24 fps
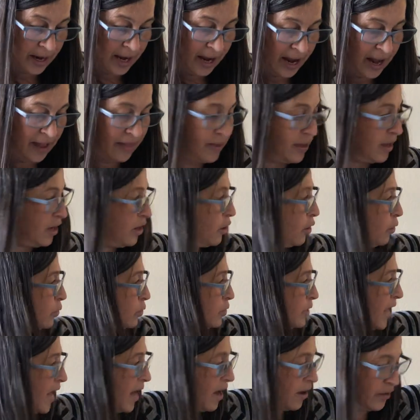and then goes
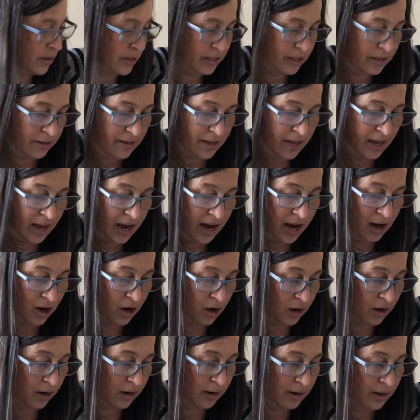out into the air.
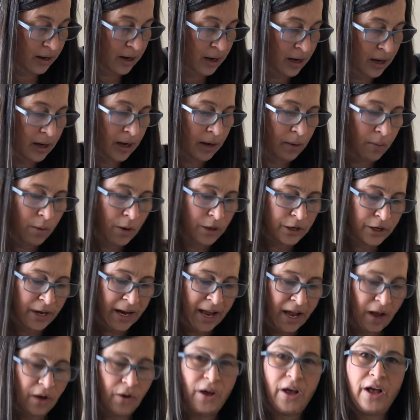I wonder
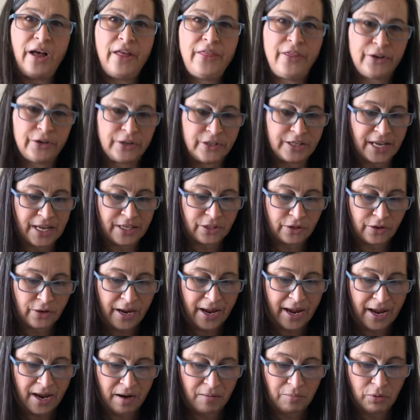how other desert
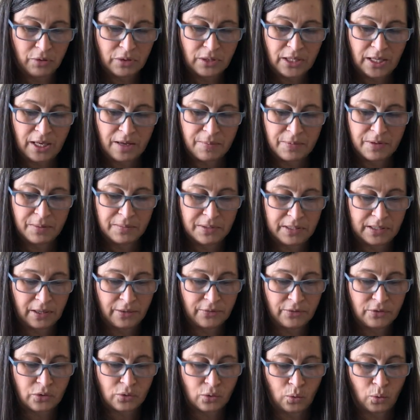animals keep
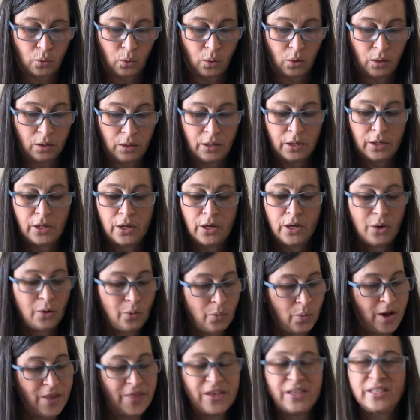themselves cool
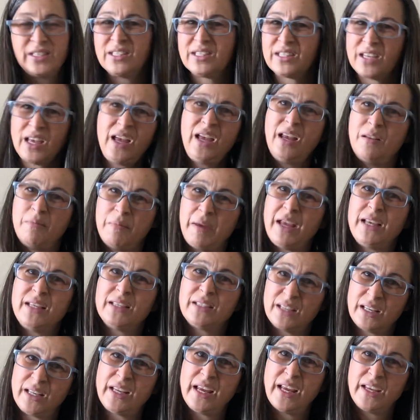when the sun makes the
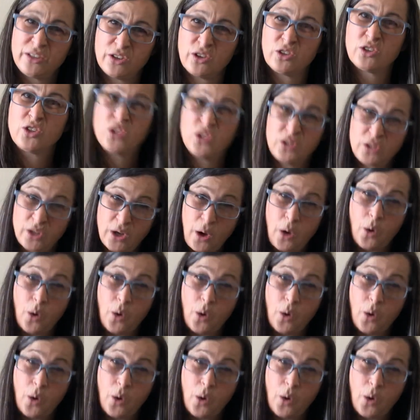desert so